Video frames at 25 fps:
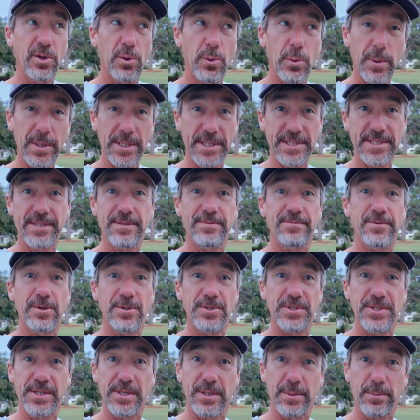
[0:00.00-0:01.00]
Quest
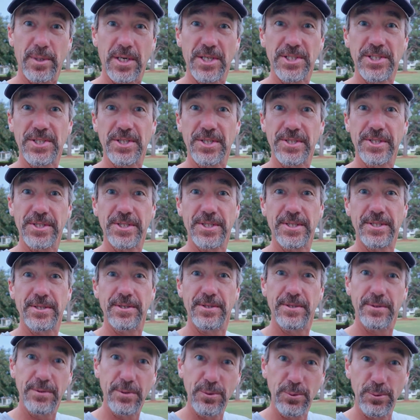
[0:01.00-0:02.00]
version, the
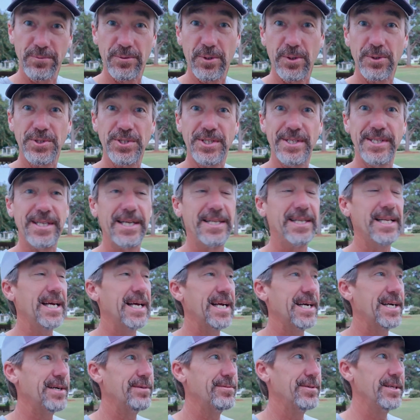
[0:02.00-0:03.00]
brushless new version that they
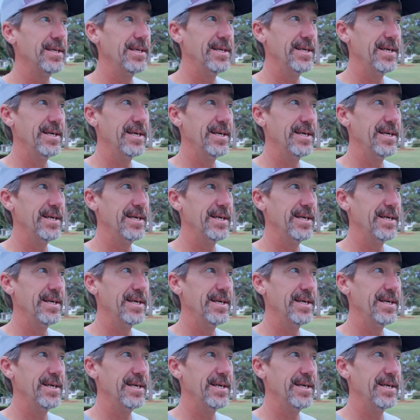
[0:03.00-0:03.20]
have.